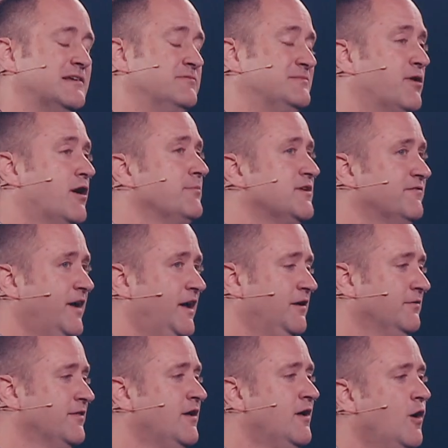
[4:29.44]
Department of
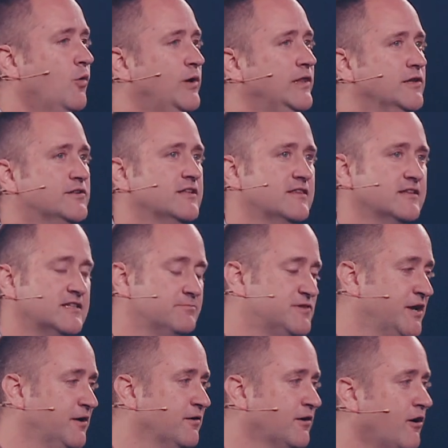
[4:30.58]
Health, we looked at the
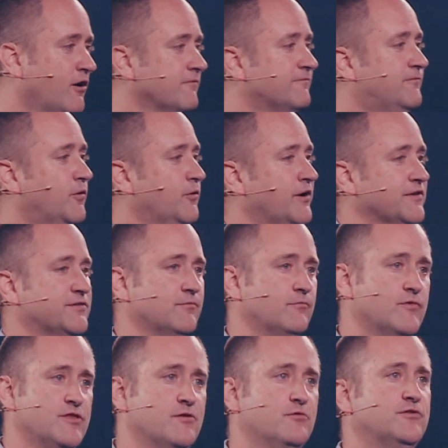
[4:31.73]
dipterocarp forests.
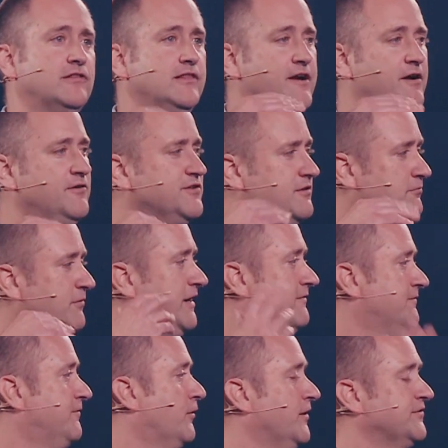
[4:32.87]
And those layers of the
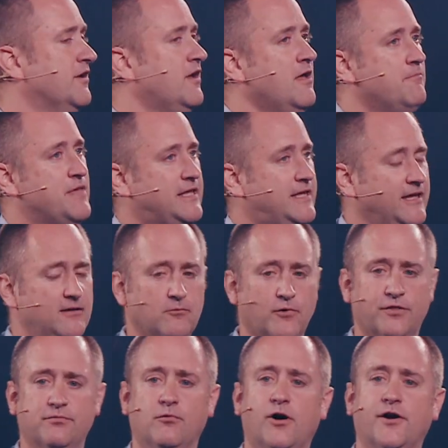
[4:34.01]
rainforest begin
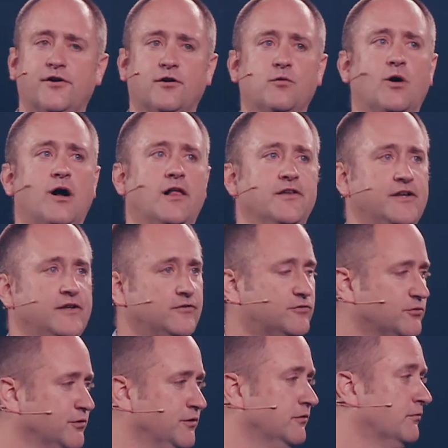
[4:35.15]
with water quality and
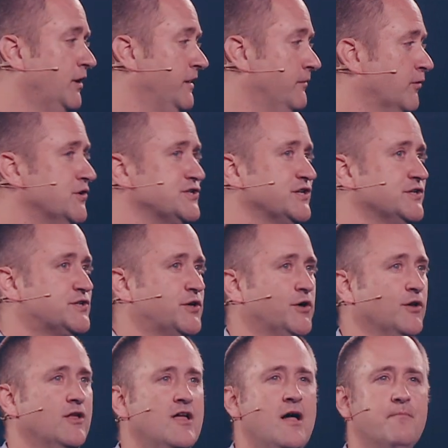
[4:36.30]
soil erosion
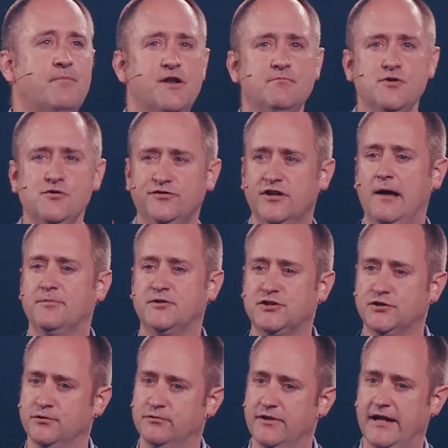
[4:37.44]
control, but it moves up
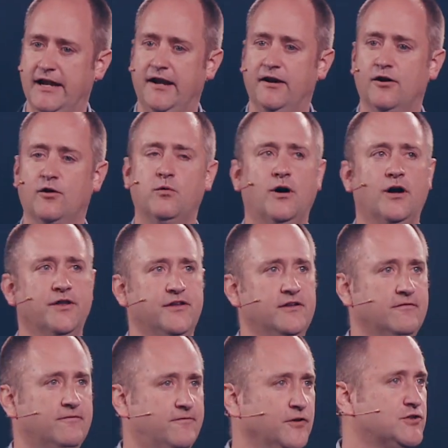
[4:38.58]
to that air quality,
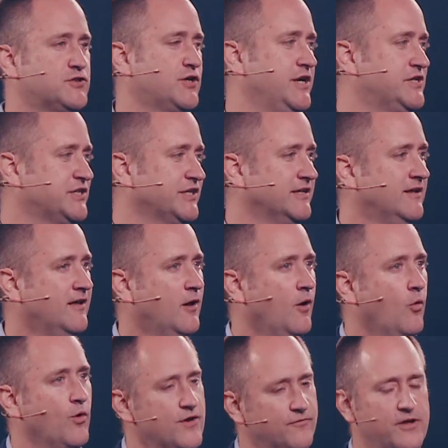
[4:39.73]
filtration.
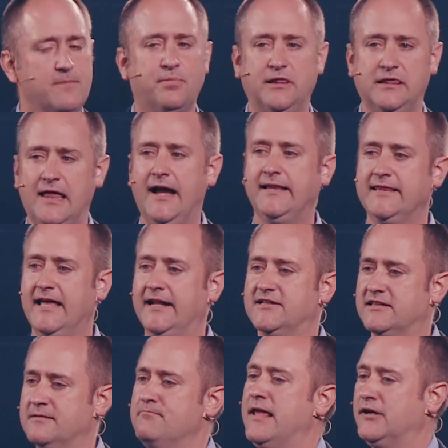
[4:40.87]
What if we applied that
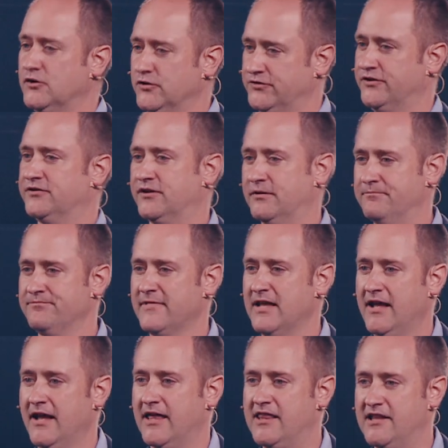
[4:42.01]
to the medical system?
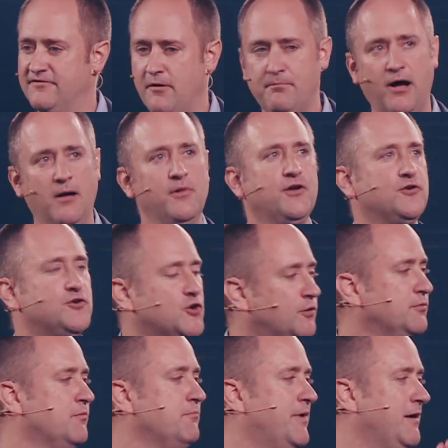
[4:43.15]
And that if a public
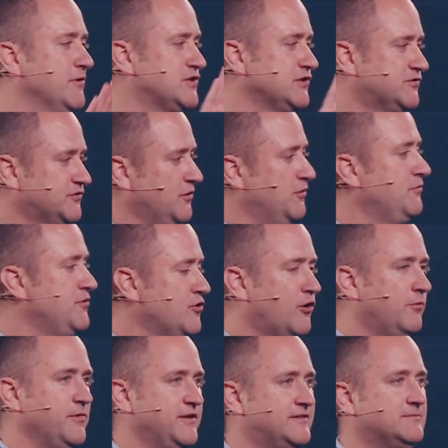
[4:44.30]
dorm room bed, which is so
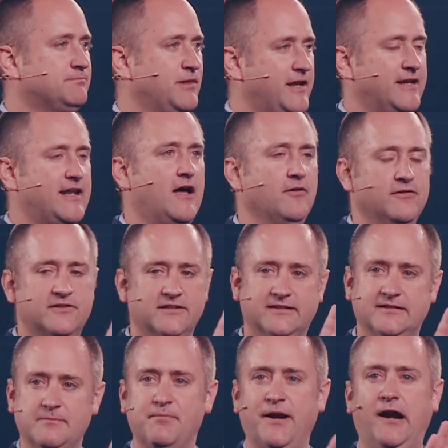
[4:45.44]
normally splayed out
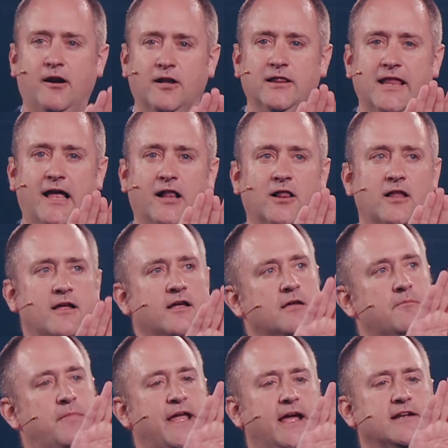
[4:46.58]
just in parallel,
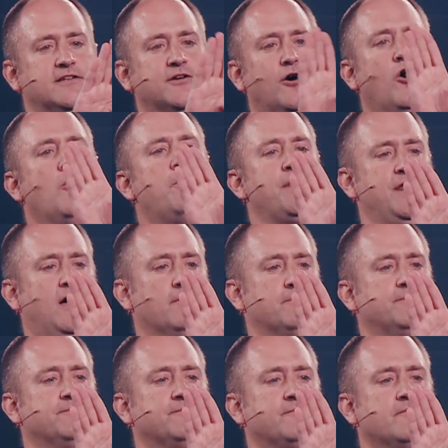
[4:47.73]
began to open
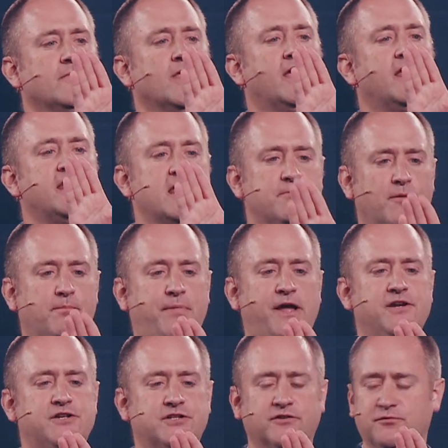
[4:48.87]
up, enable
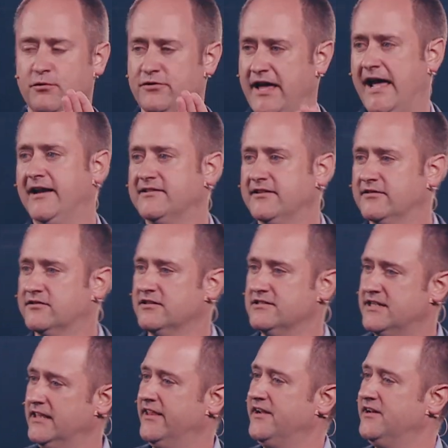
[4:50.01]
patients with access to
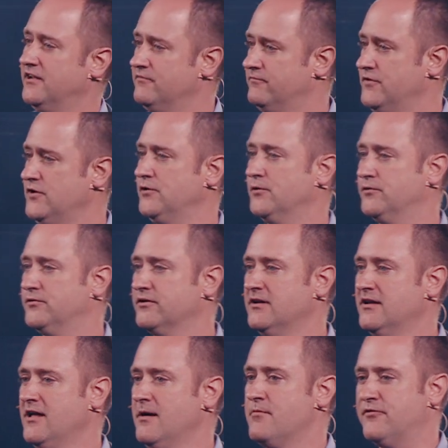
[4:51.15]
daylight and views,
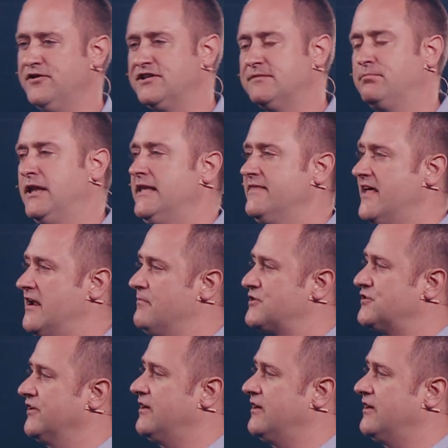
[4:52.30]
but if we splayed that out much